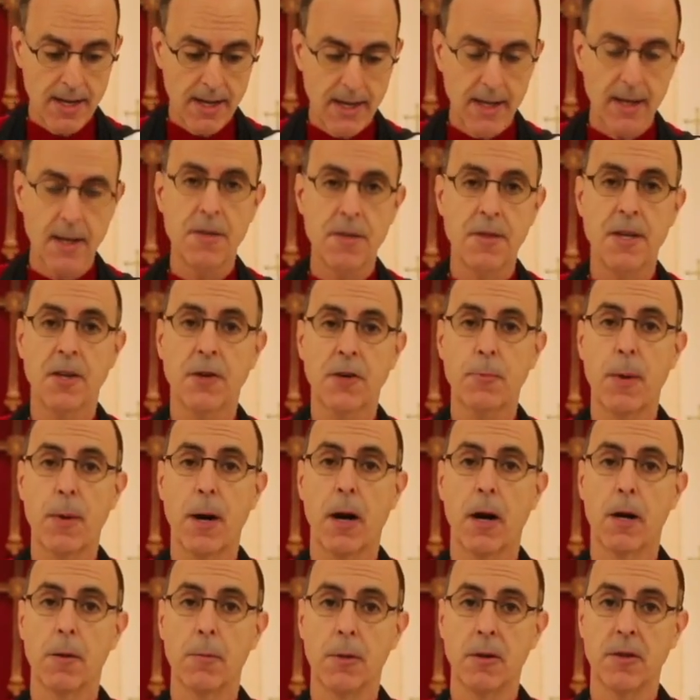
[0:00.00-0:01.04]
in these
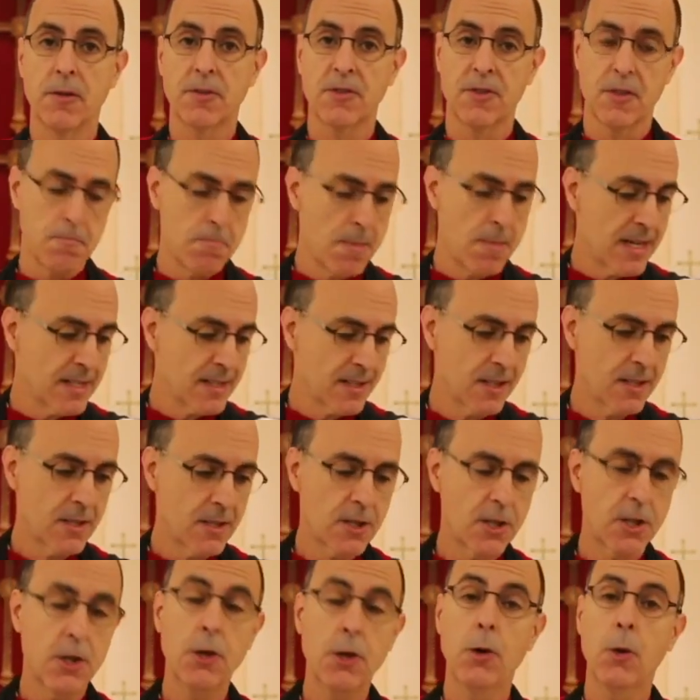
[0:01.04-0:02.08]
parables, the message
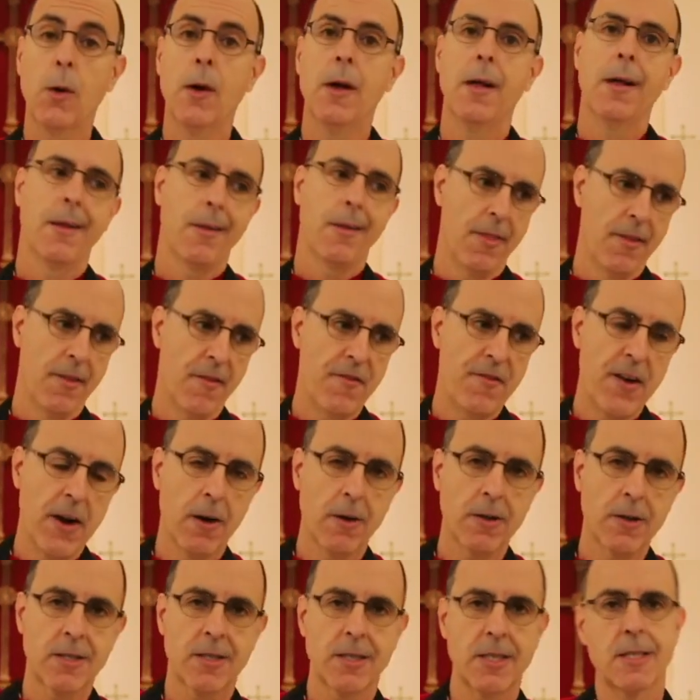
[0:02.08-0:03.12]
to the
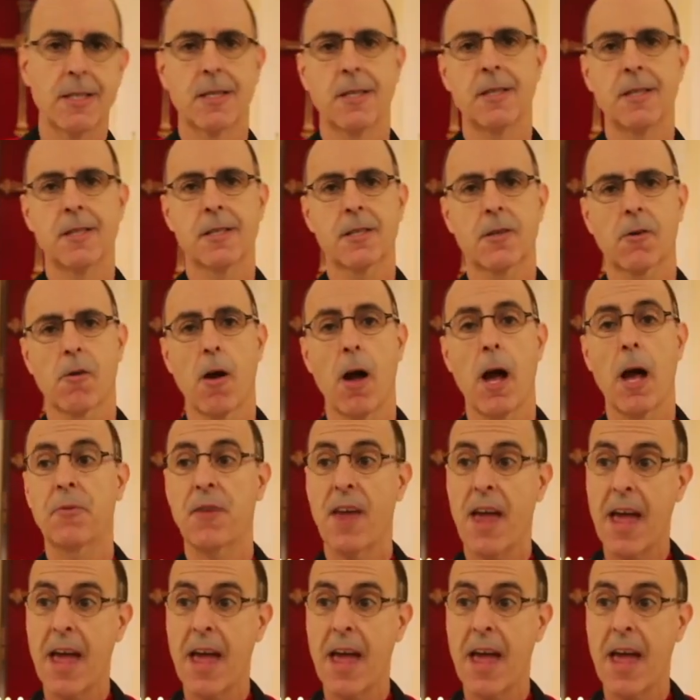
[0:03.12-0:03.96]
Pharisees and the scribes,